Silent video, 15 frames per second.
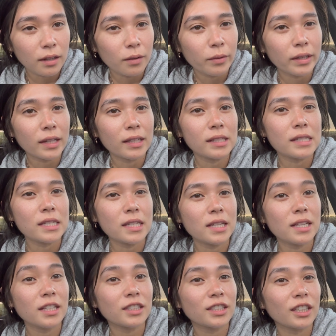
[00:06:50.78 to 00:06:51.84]
we can
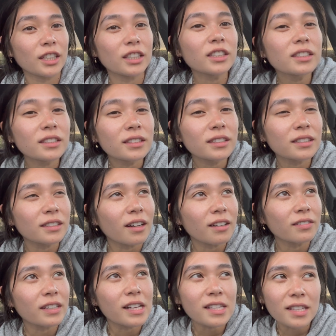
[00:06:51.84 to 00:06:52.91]
see turtles,
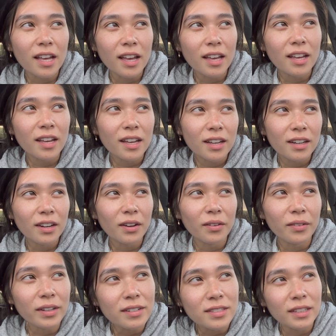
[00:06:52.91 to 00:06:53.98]
dolphins, and
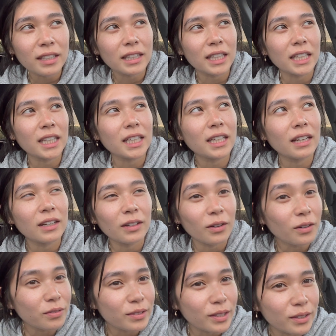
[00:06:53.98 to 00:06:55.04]
whales. I think, I
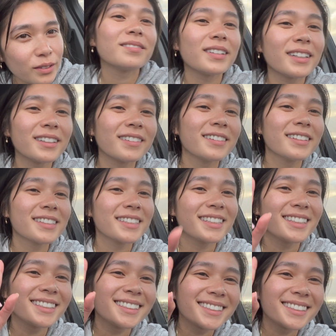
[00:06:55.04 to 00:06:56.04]
hope so, but we'll see.